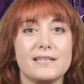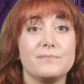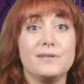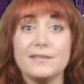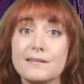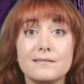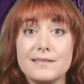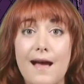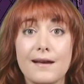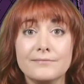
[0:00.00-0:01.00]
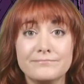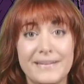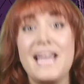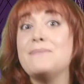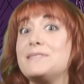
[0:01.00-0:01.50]
like some political talk.
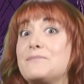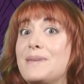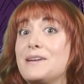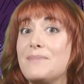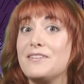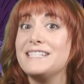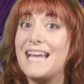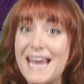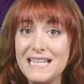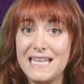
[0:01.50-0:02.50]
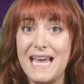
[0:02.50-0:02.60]
In Mister Peanut Butter and Diane's